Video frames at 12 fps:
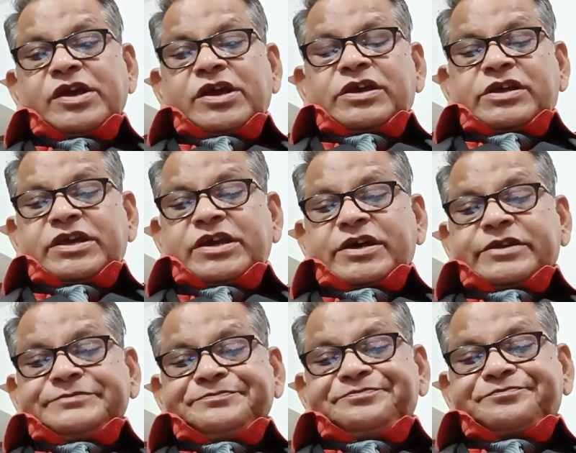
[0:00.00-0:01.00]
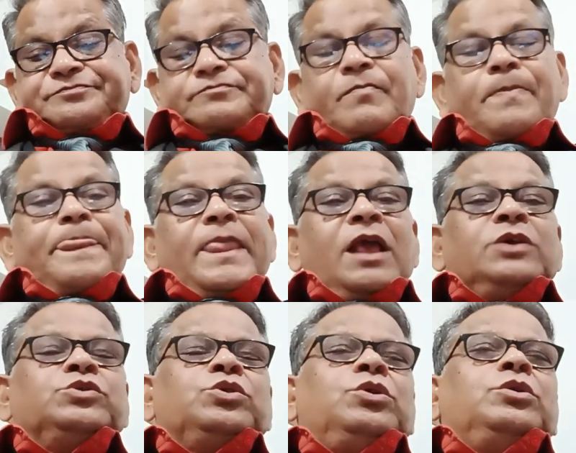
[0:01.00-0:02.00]
Here,
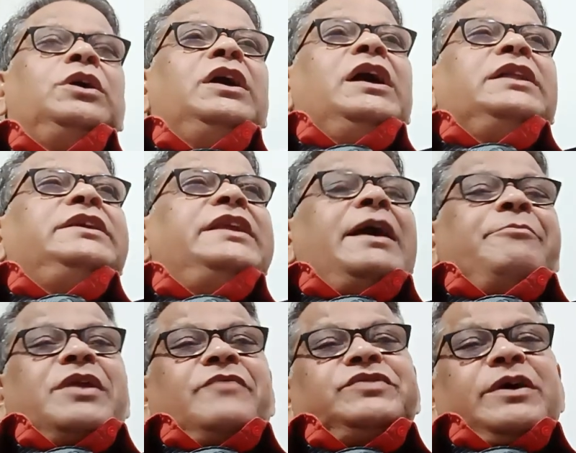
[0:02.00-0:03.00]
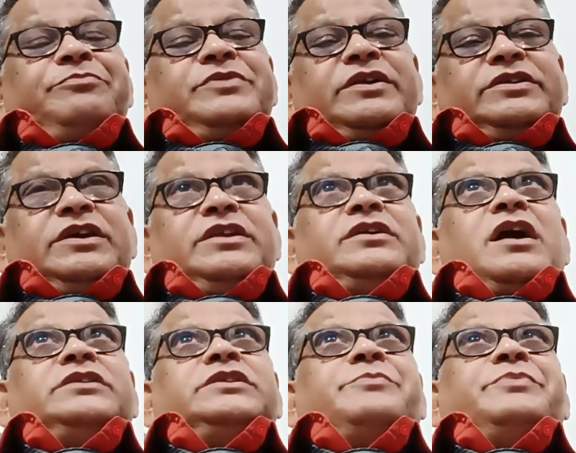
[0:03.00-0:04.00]
so the number of subjects in
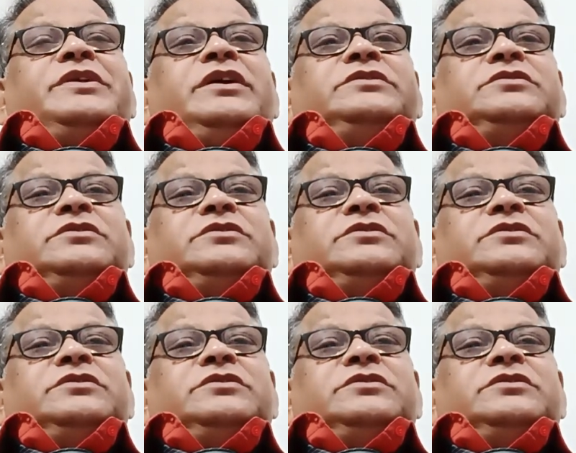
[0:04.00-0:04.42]
Andhra Pradesh